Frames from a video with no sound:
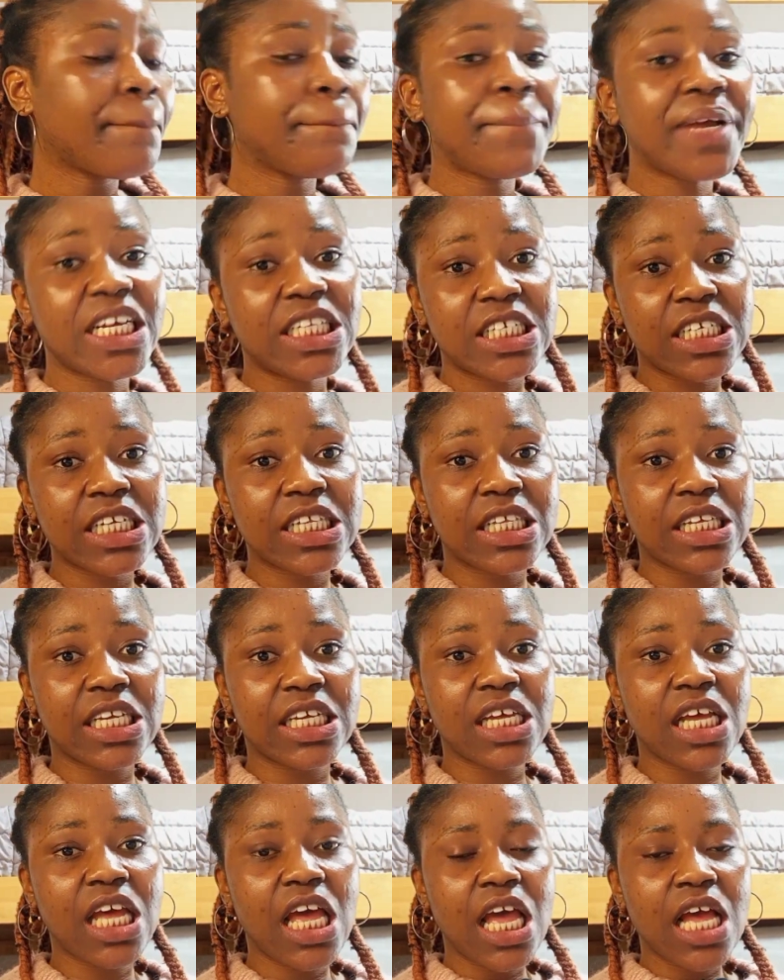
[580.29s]

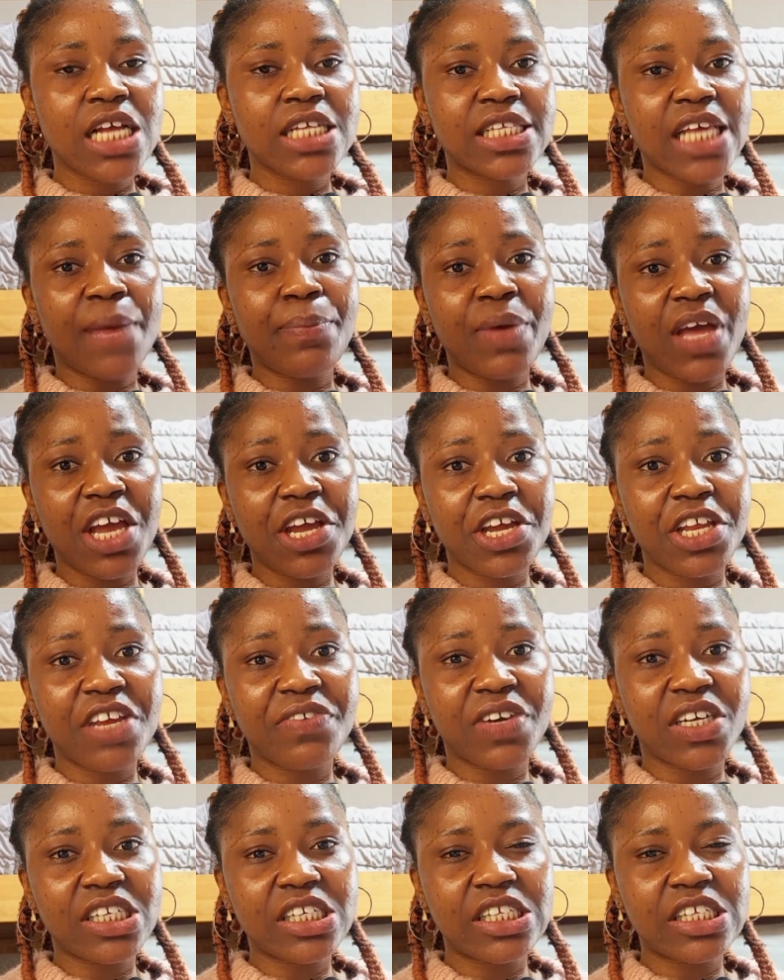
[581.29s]
Basically, type A
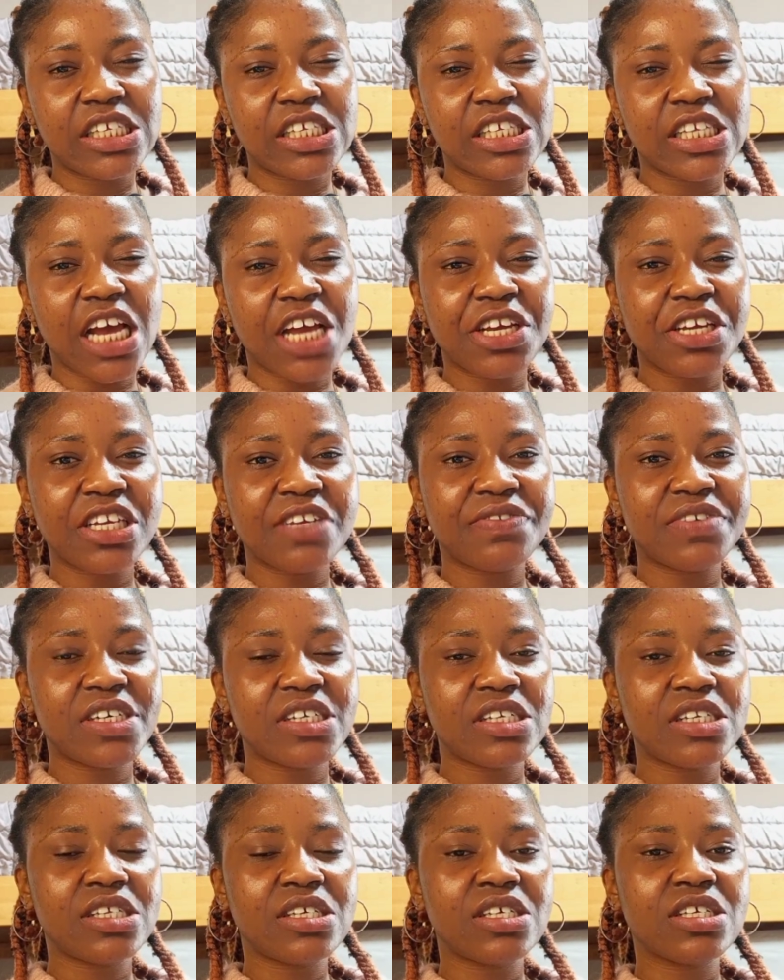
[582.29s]
universities are
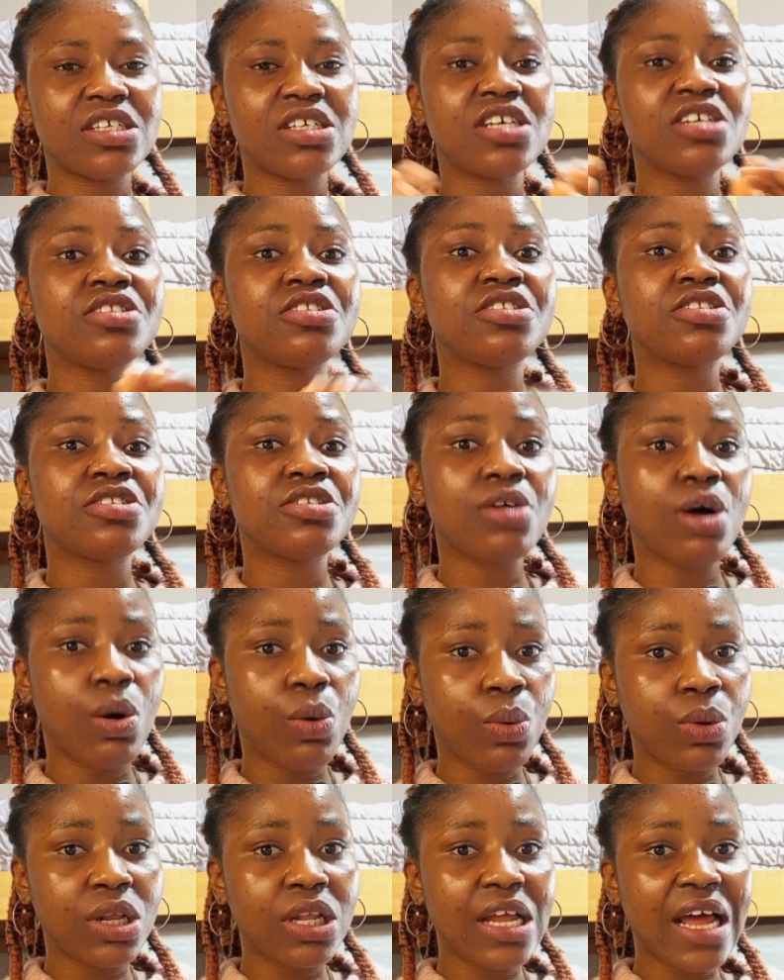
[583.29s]
universities in
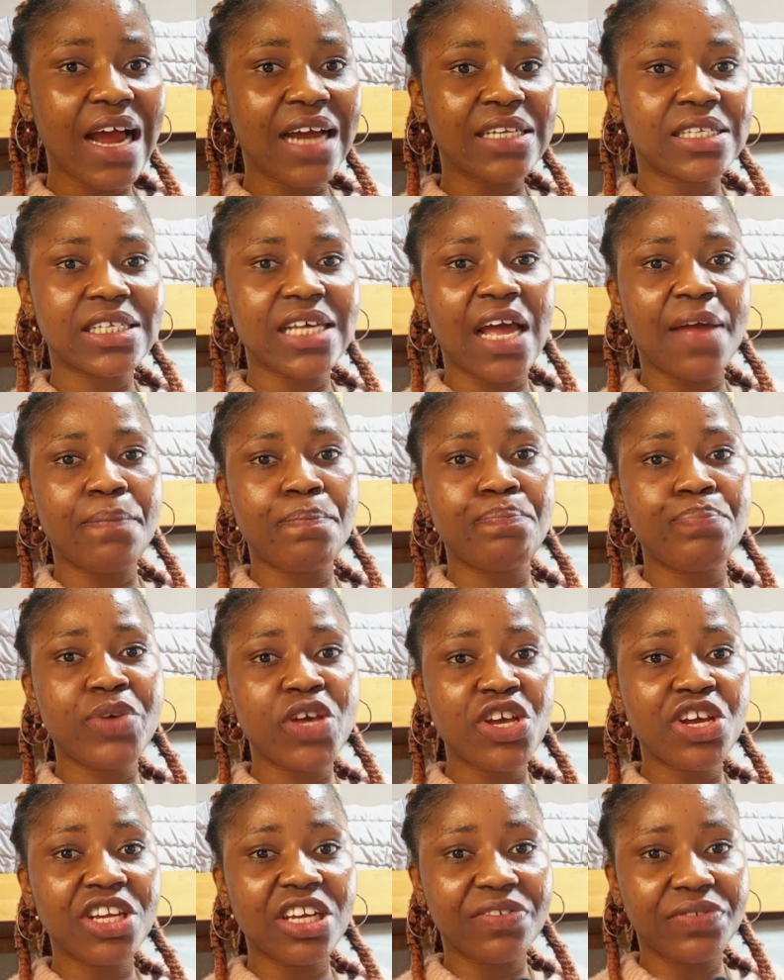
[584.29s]
Seoul, and type
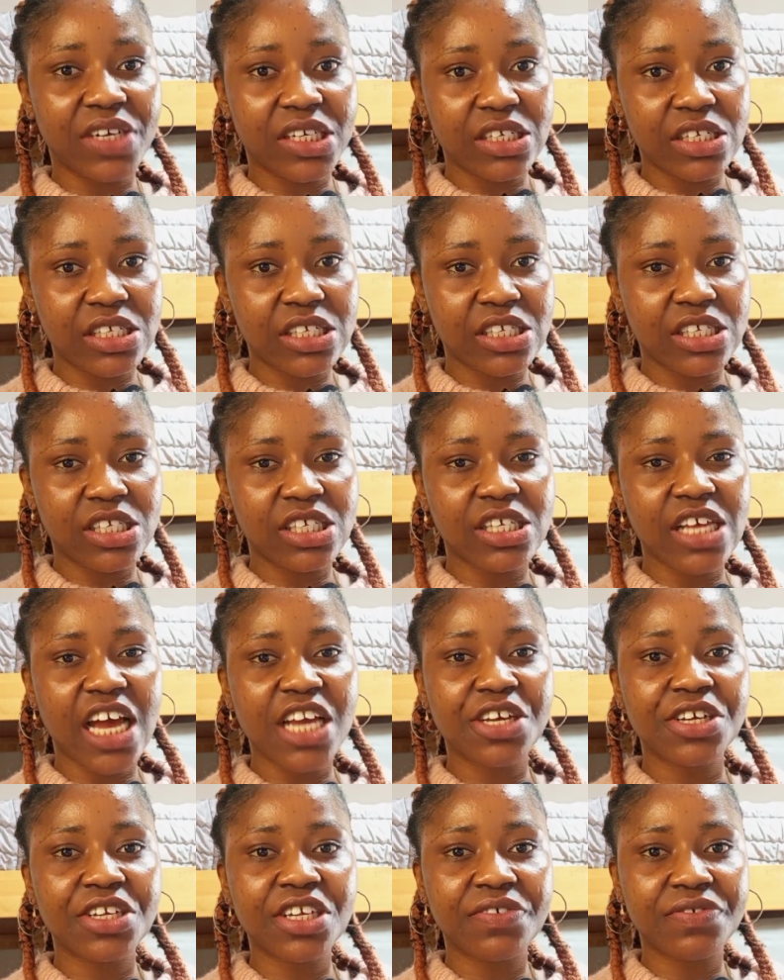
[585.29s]
B universities
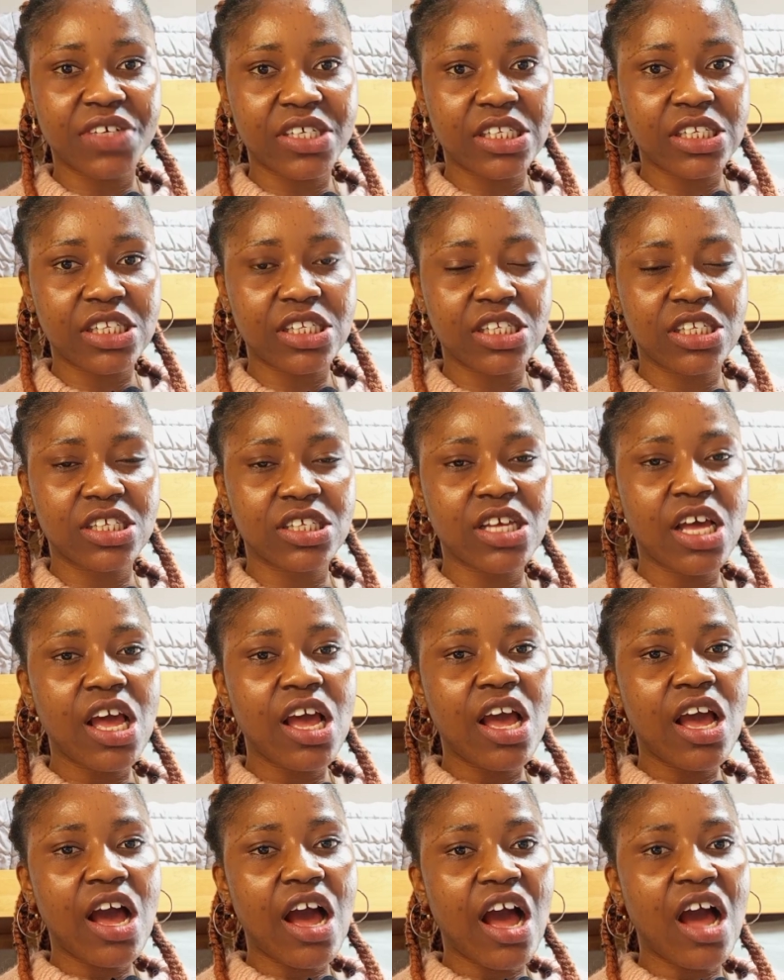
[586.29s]
are universities
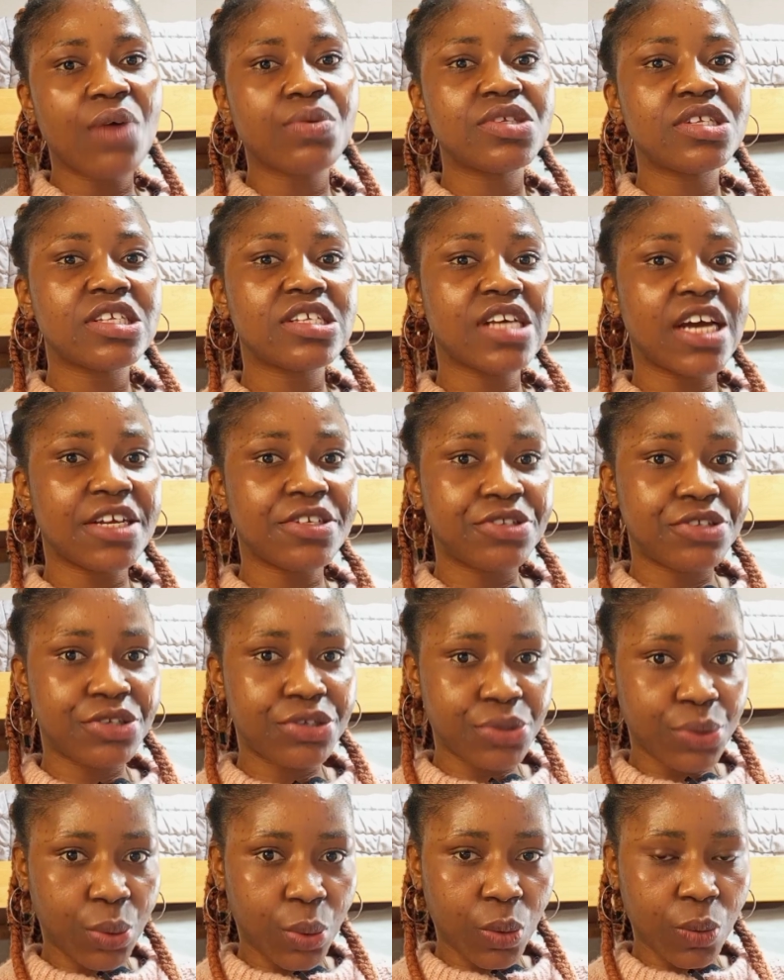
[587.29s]
outside
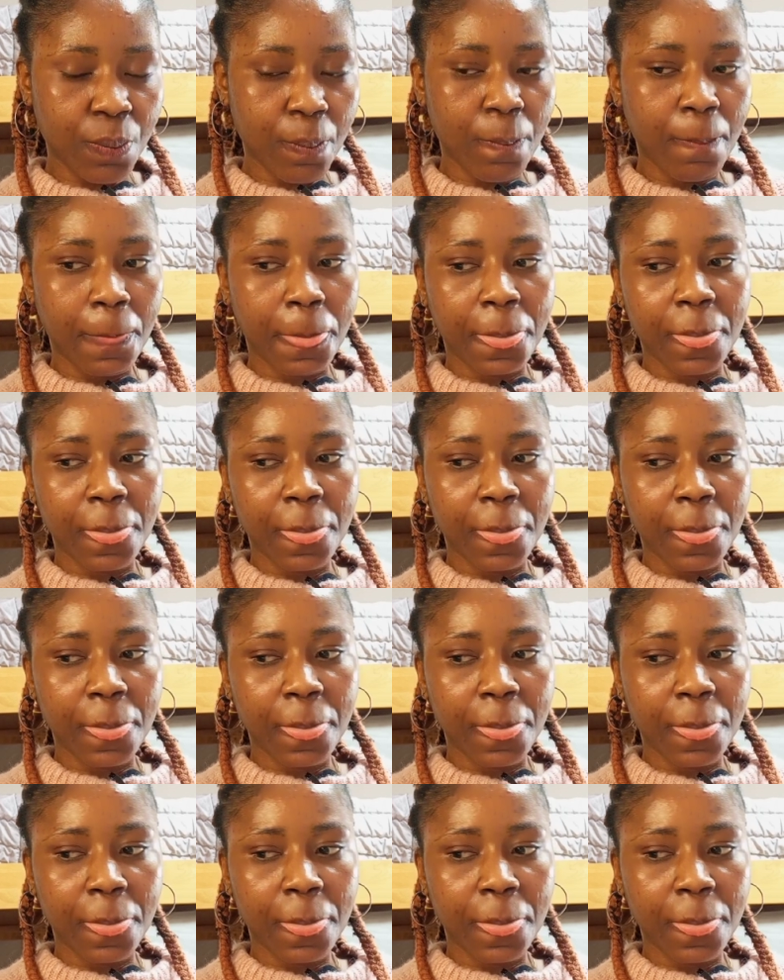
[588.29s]
Seoul.